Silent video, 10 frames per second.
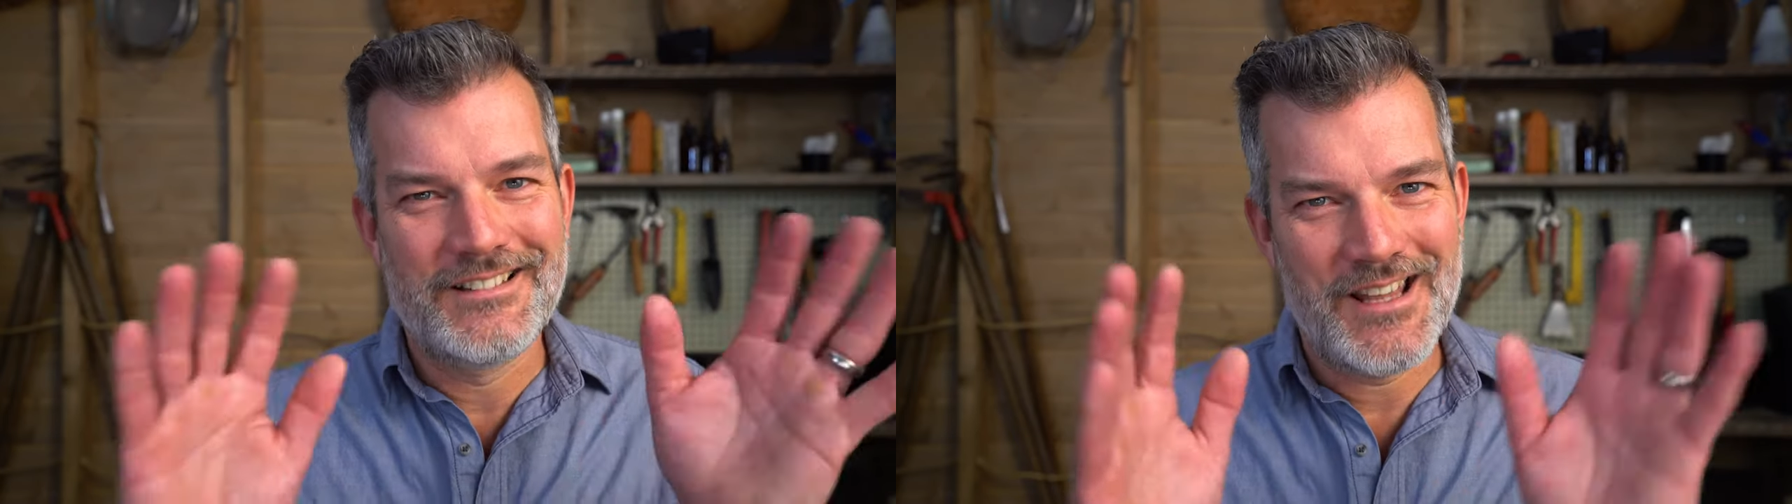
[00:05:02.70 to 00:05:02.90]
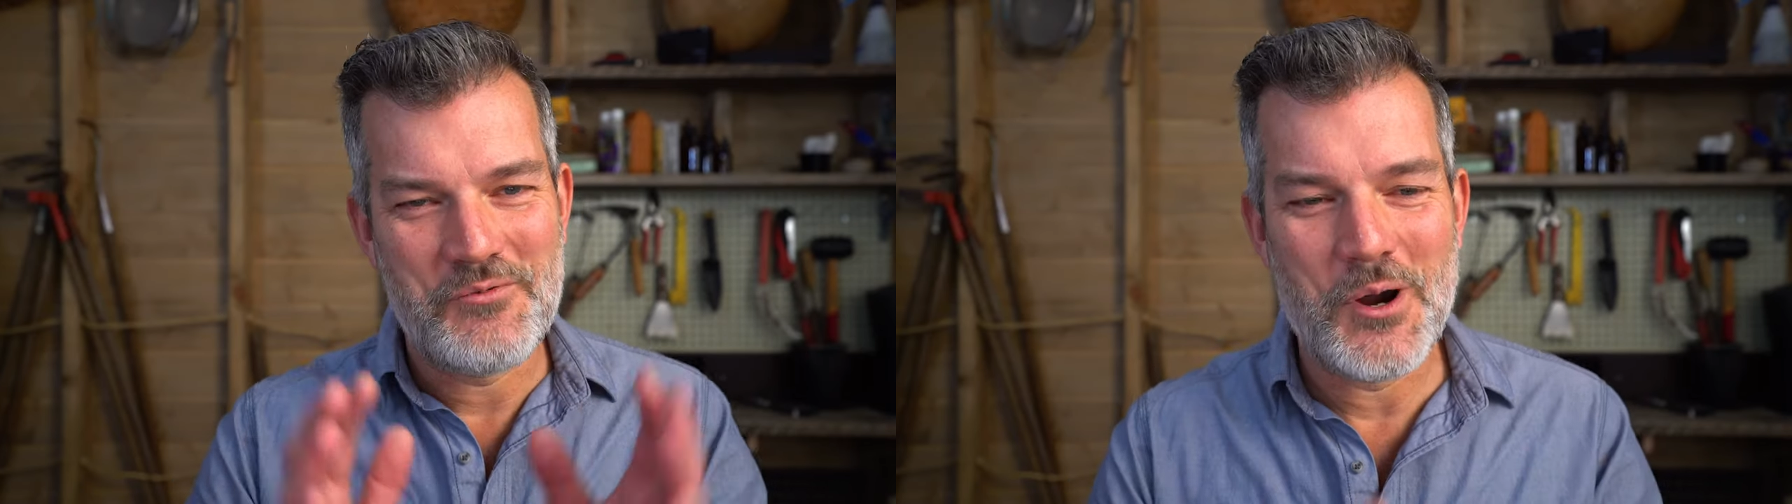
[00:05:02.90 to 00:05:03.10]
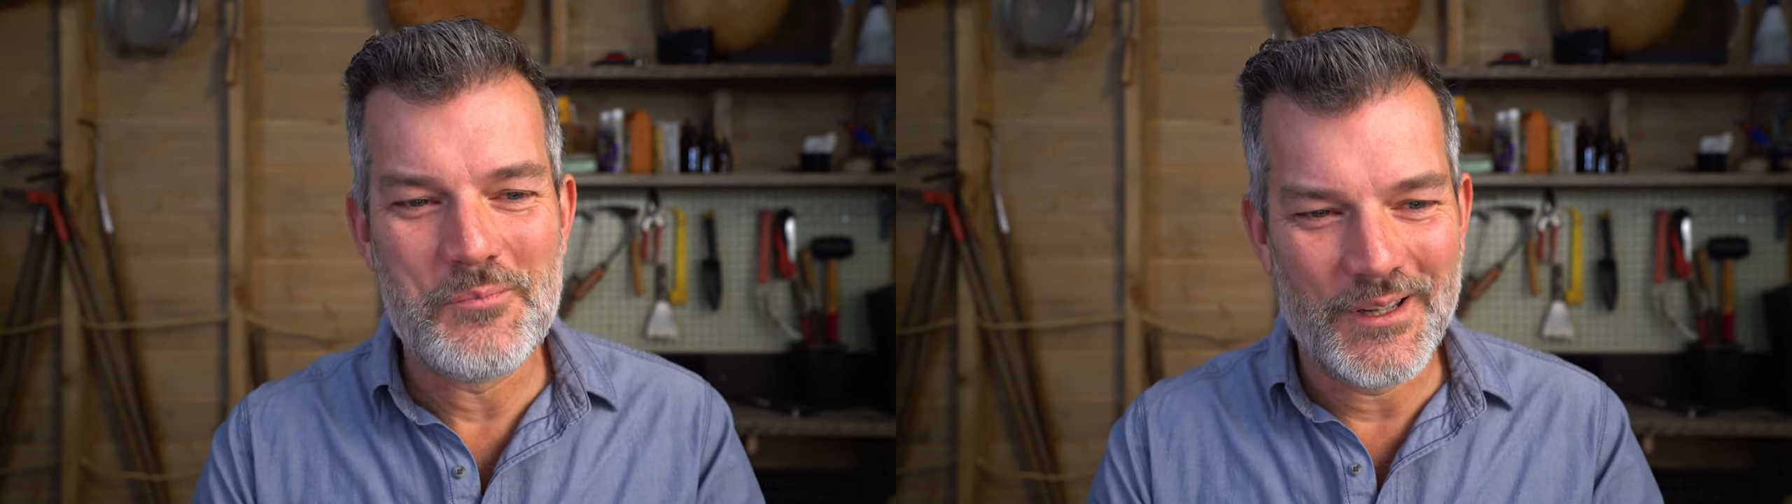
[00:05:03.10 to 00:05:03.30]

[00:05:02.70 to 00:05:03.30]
and they won't